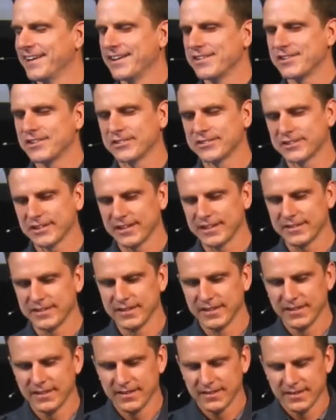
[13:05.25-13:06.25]
She said,
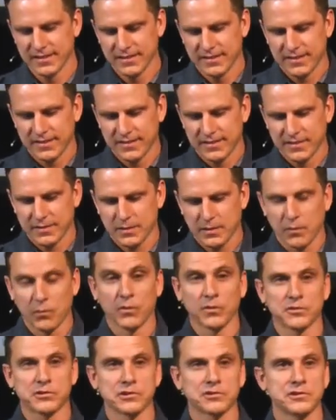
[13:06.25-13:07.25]

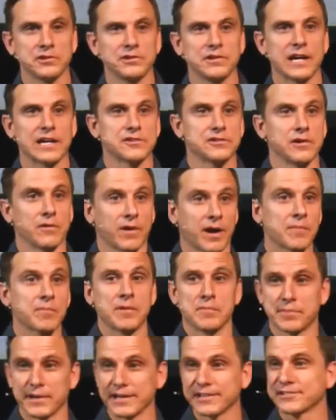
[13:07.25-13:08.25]
Well, just so you guys know, I'm the
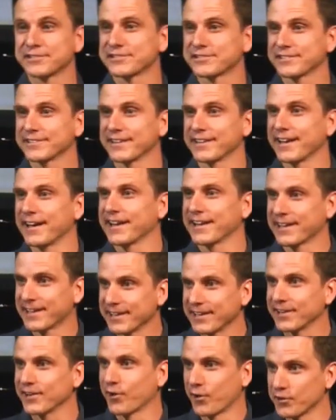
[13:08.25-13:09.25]
best at
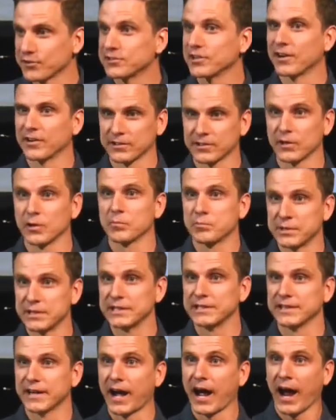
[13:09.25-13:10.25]
getting our dog to go
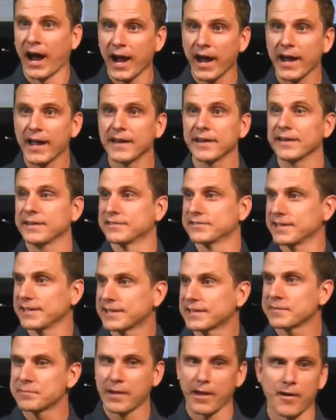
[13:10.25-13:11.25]
pee. I
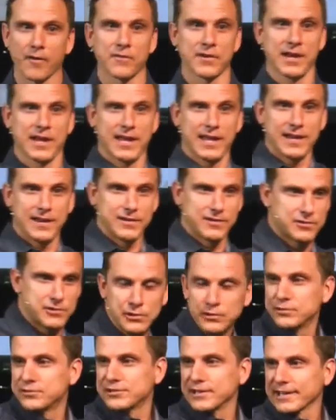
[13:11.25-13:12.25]
take him out, and in
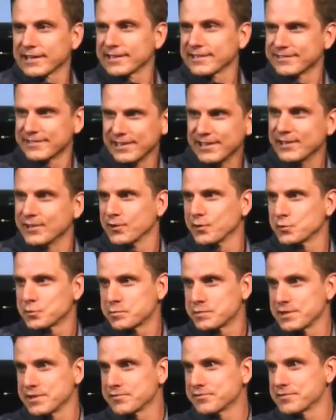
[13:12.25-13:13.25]
two seconds, he goes
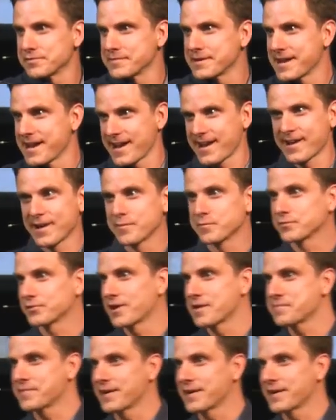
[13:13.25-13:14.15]
pee for me and comes right